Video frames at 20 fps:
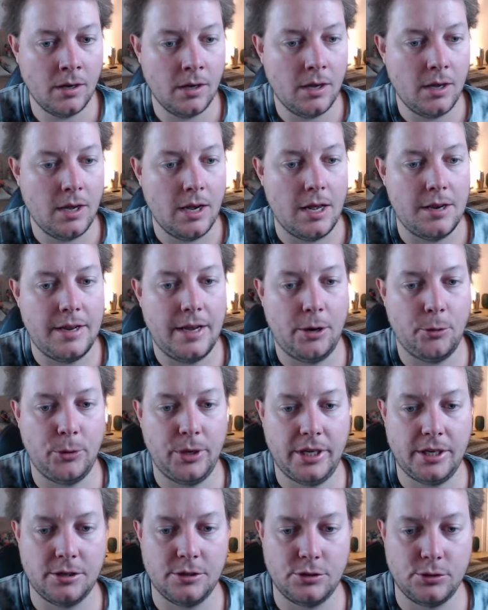And now we
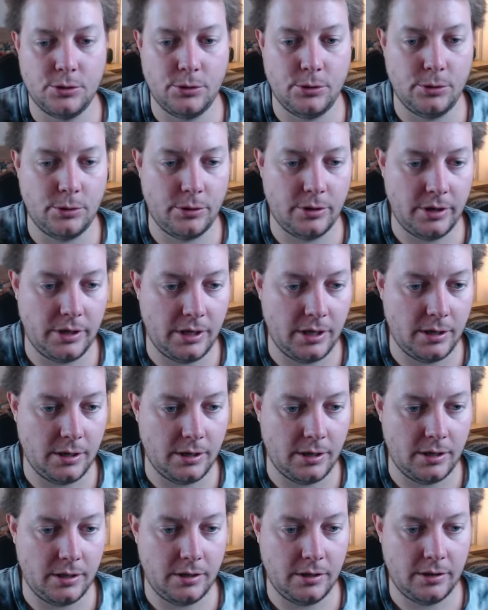can do
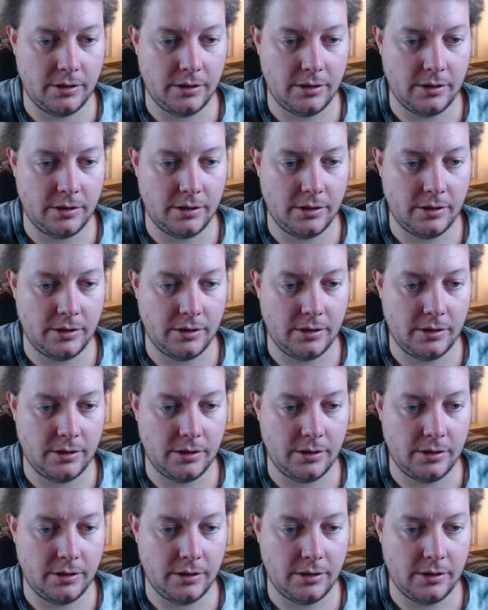the